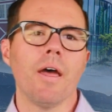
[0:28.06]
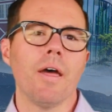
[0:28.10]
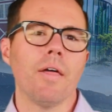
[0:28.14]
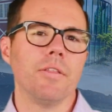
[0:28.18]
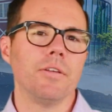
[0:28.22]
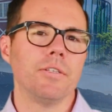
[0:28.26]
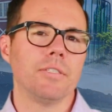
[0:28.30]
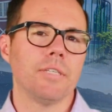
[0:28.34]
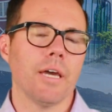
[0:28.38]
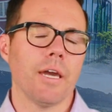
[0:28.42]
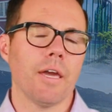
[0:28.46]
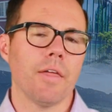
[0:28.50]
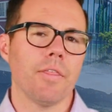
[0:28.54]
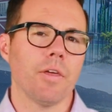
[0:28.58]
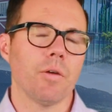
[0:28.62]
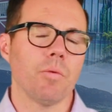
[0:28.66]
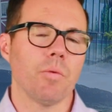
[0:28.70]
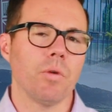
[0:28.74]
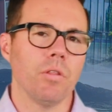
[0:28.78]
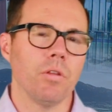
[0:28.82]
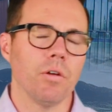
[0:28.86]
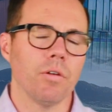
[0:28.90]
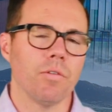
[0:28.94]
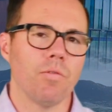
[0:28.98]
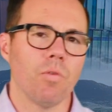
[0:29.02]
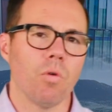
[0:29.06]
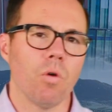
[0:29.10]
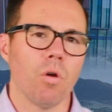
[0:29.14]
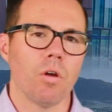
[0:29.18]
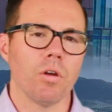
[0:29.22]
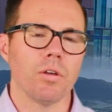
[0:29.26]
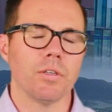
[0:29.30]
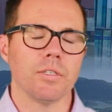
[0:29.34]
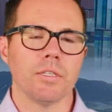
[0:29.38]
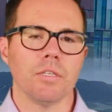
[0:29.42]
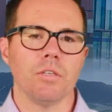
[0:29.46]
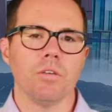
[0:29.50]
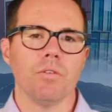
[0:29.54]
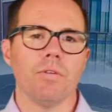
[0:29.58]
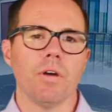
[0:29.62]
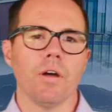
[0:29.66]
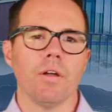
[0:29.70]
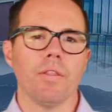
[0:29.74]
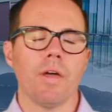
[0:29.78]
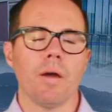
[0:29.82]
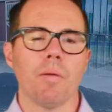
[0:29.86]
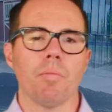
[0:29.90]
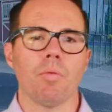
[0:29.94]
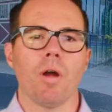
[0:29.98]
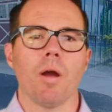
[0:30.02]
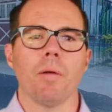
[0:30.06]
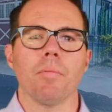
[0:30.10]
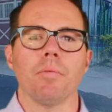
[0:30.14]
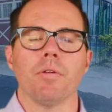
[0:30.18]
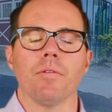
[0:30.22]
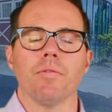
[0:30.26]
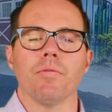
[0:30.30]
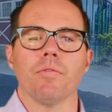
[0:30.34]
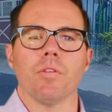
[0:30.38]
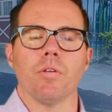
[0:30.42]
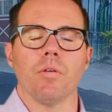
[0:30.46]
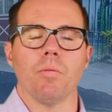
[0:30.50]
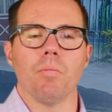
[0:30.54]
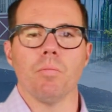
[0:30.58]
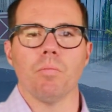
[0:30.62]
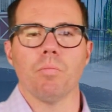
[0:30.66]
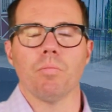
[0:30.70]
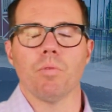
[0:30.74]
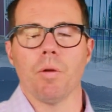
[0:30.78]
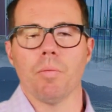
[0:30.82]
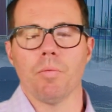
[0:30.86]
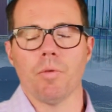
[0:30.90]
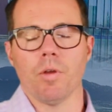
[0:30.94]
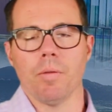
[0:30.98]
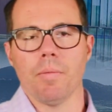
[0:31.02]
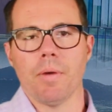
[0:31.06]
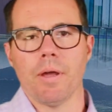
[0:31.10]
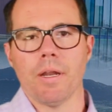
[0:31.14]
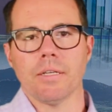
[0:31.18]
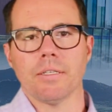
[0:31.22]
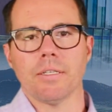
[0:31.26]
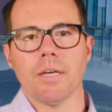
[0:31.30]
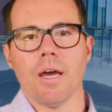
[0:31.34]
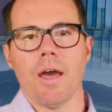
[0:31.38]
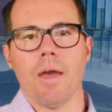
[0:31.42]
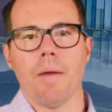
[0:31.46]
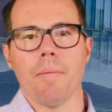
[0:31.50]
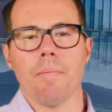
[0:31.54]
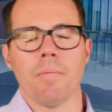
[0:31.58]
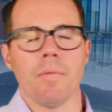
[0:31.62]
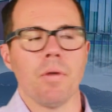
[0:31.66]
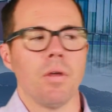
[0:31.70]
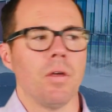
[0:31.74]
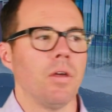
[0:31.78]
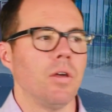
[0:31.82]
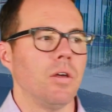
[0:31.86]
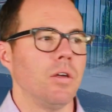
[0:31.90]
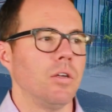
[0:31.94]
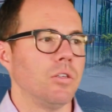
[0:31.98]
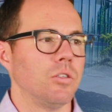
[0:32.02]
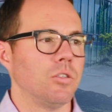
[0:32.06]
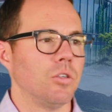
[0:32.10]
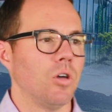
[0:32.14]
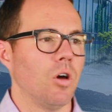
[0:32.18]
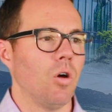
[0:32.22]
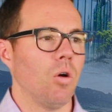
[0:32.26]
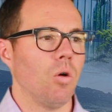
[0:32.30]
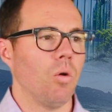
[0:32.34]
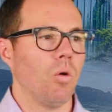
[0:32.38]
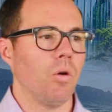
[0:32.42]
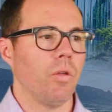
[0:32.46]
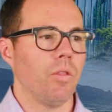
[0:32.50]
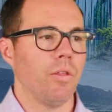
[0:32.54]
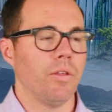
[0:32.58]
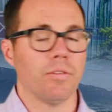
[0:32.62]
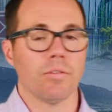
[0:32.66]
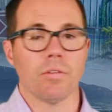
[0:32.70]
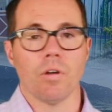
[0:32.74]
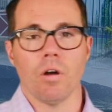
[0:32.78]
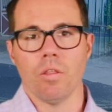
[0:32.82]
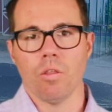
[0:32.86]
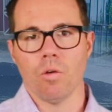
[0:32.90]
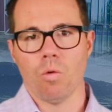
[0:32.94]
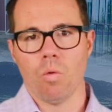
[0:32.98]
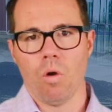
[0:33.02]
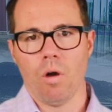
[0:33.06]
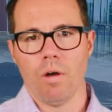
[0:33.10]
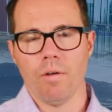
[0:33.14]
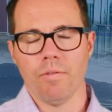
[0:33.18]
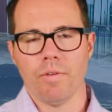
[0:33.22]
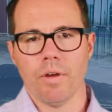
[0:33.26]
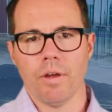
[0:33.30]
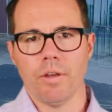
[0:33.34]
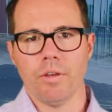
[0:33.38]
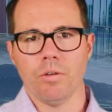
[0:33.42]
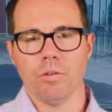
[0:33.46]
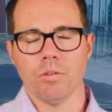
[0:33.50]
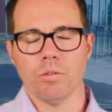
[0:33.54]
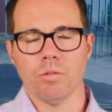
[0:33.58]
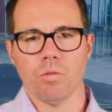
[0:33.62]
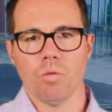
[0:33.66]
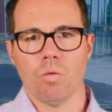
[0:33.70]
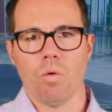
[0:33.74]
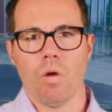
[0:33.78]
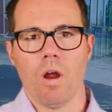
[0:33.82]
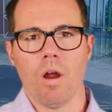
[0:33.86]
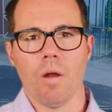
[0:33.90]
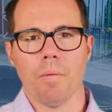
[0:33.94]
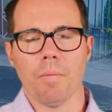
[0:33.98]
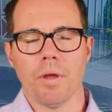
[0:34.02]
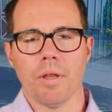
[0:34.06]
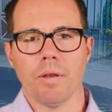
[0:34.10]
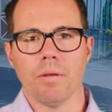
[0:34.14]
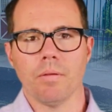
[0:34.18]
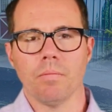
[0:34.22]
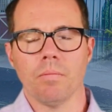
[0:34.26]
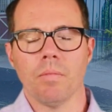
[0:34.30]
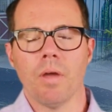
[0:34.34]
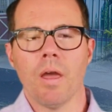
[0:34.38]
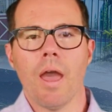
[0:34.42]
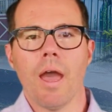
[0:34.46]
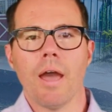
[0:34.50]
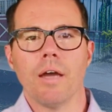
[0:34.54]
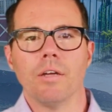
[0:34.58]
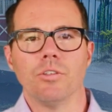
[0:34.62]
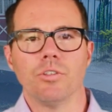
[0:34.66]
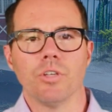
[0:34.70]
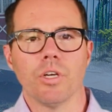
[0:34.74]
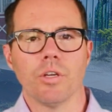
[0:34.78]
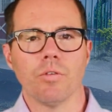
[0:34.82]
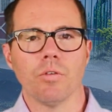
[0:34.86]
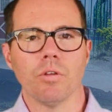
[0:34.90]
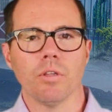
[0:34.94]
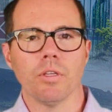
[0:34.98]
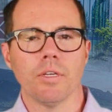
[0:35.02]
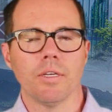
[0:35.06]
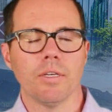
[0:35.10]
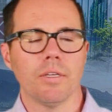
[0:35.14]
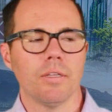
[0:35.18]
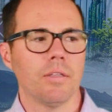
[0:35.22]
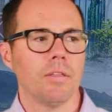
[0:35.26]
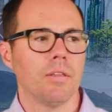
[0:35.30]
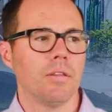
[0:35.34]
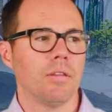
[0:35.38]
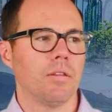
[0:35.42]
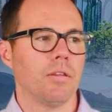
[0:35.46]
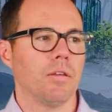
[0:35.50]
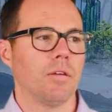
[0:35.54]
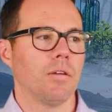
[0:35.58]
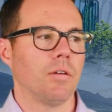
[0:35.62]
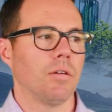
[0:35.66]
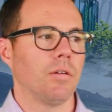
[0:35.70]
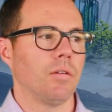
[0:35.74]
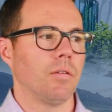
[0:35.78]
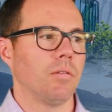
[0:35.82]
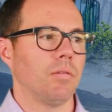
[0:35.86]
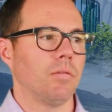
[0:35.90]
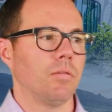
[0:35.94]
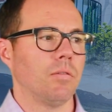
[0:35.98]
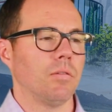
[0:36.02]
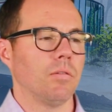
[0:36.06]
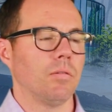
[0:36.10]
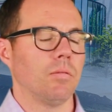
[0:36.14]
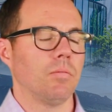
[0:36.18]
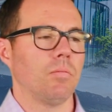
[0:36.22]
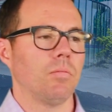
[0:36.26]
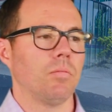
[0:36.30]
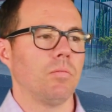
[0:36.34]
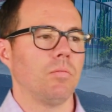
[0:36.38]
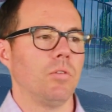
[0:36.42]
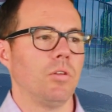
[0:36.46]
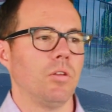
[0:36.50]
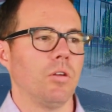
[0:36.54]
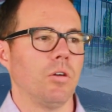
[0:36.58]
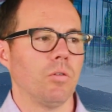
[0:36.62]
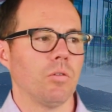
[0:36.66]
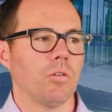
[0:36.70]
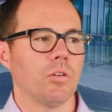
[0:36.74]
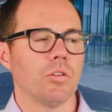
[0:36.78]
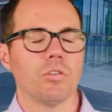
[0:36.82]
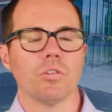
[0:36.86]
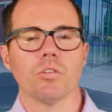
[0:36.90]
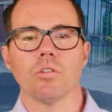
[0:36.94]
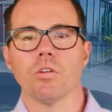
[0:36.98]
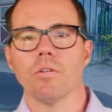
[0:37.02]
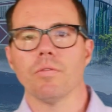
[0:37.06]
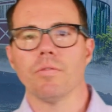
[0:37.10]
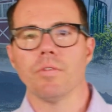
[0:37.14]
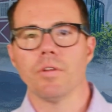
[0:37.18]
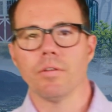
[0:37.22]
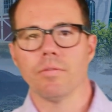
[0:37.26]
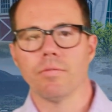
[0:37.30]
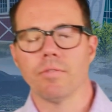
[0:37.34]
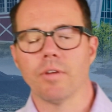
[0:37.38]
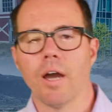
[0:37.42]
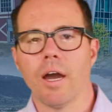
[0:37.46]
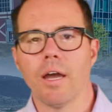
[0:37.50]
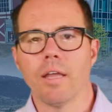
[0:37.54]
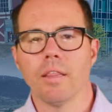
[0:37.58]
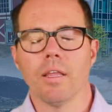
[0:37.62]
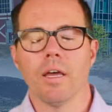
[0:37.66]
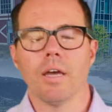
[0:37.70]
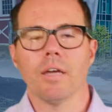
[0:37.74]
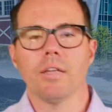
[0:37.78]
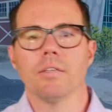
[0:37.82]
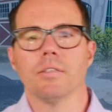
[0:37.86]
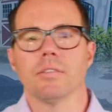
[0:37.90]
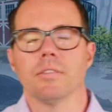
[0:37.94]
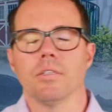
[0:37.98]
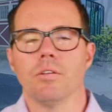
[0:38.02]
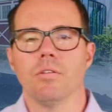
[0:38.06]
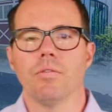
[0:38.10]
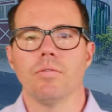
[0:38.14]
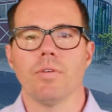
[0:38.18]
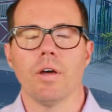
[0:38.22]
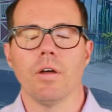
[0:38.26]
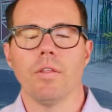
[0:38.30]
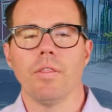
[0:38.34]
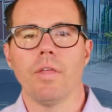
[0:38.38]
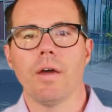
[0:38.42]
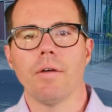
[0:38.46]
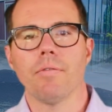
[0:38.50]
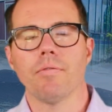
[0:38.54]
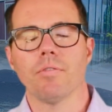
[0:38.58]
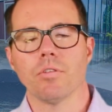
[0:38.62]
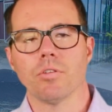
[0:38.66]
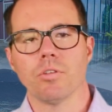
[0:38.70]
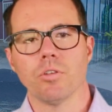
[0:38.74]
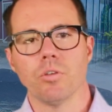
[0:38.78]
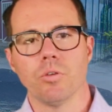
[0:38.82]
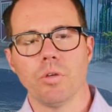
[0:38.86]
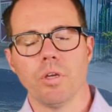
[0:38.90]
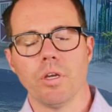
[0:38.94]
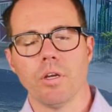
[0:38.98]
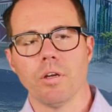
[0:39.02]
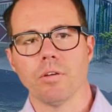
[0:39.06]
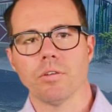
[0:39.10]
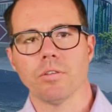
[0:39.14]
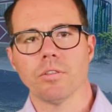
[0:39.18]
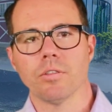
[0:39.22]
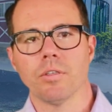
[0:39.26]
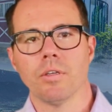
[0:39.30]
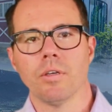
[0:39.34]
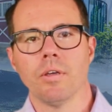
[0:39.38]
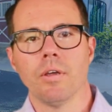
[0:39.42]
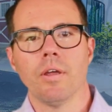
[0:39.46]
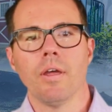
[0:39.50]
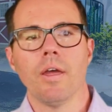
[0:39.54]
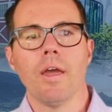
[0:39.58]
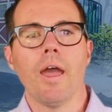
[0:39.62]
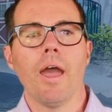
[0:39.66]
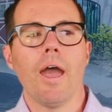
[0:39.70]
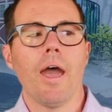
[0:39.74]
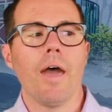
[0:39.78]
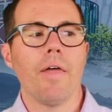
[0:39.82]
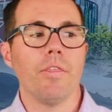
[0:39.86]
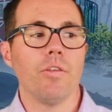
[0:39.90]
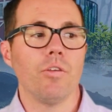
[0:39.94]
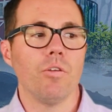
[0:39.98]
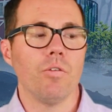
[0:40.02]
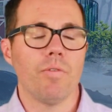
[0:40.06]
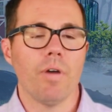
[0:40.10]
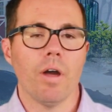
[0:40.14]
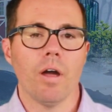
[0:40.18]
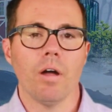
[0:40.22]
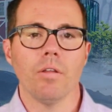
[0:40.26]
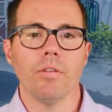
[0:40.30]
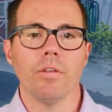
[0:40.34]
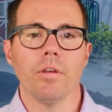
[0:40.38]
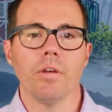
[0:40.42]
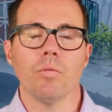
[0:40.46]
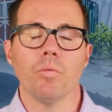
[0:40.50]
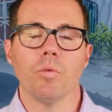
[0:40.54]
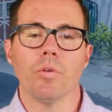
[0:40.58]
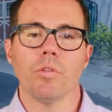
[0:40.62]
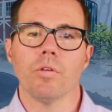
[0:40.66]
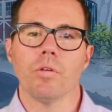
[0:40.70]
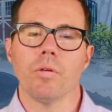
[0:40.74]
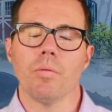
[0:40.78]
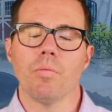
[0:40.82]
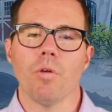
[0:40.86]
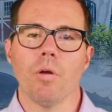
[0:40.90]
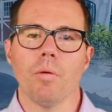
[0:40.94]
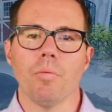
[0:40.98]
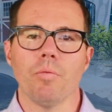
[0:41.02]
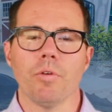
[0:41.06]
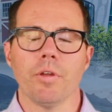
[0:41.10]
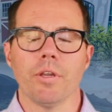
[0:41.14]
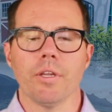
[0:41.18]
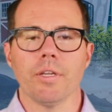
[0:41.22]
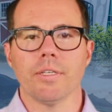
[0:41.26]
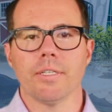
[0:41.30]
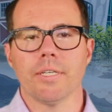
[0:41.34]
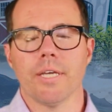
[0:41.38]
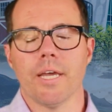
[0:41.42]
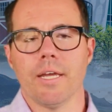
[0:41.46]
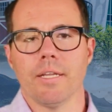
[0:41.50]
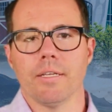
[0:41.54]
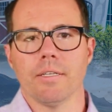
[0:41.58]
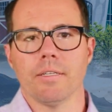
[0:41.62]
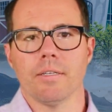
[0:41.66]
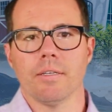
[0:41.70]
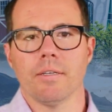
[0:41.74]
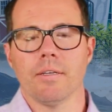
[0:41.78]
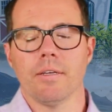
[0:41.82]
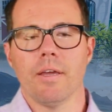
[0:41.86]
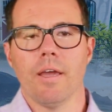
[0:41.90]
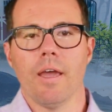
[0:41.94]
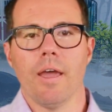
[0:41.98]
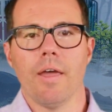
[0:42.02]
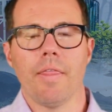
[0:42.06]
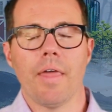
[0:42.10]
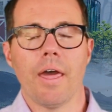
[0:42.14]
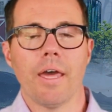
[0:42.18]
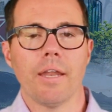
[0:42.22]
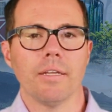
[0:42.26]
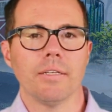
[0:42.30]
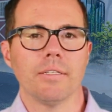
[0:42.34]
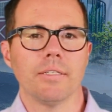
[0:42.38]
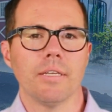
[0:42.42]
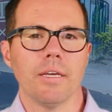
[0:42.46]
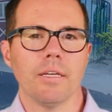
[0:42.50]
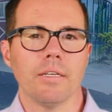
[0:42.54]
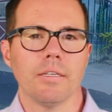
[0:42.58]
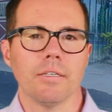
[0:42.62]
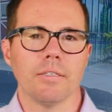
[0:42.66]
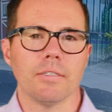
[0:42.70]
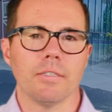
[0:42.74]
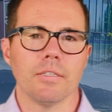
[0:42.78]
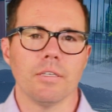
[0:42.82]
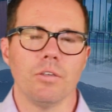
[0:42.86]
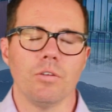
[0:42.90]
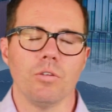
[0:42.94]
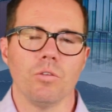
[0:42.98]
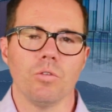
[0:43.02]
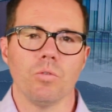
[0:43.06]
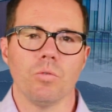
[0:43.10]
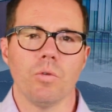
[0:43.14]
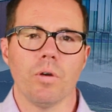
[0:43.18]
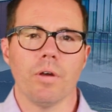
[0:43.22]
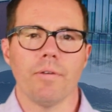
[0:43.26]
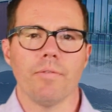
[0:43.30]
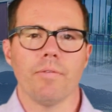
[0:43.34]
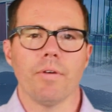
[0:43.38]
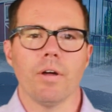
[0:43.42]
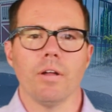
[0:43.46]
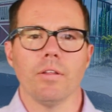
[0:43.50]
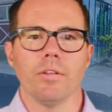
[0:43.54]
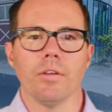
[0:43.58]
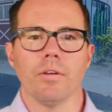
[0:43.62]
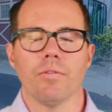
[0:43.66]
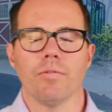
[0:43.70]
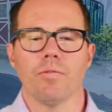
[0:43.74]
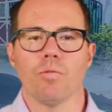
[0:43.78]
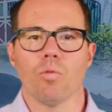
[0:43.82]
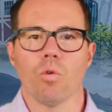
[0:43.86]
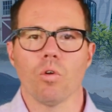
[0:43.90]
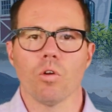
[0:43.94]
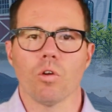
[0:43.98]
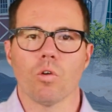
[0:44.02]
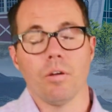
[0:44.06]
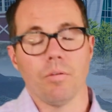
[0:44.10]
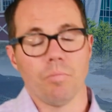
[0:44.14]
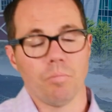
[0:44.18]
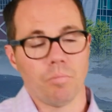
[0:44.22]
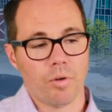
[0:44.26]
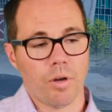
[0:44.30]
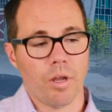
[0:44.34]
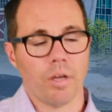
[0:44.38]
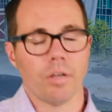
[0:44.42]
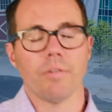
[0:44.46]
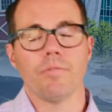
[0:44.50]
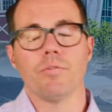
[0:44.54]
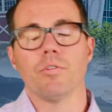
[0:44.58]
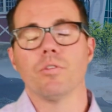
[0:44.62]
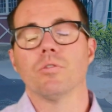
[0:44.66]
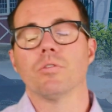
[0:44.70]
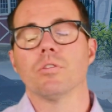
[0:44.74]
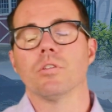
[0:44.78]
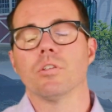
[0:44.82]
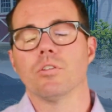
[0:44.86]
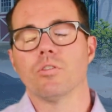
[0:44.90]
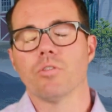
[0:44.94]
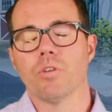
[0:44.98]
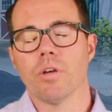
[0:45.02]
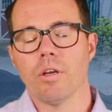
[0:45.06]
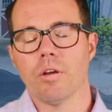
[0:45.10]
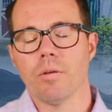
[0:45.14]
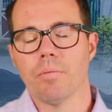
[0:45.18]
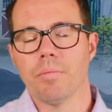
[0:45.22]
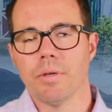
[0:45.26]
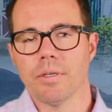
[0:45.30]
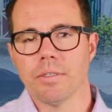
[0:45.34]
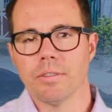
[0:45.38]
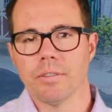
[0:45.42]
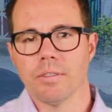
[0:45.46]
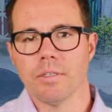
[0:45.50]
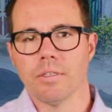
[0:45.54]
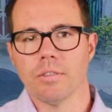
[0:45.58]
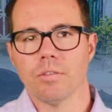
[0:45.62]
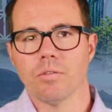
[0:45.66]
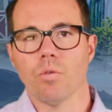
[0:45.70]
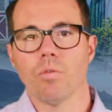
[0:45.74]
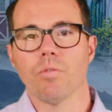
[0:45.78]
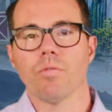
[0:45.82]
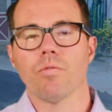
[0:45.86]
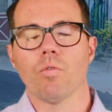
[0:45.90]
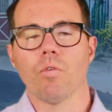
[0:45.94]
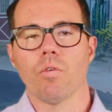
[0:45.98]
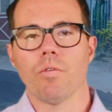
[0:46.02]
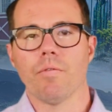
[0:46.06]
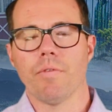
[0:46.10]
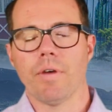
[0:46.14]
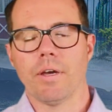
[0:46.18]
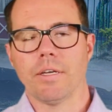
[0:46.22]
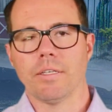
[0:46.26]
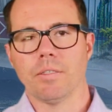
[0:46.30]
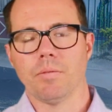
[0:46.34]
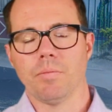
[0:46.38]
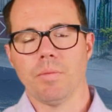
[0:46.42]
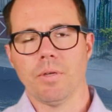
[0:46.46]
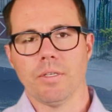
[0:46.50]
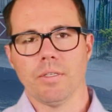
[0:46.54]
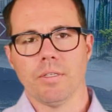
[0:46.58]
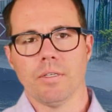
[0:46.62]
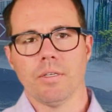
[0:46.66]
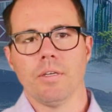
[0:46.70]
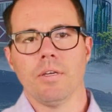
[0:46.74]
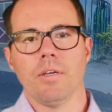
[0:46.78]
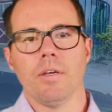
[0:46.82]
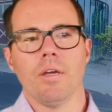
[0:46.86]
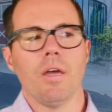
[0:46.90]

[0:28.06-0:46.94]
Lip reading: The second thing we look for is that you've held that property for the appropriate amount of time. So it's called the qualified use requirement. And generally, the conservative guideline is that you've held that for 2 years. And then you've held it with the appropriate intent. And that intent is that you have held it for productive use in a trade or business or for investment.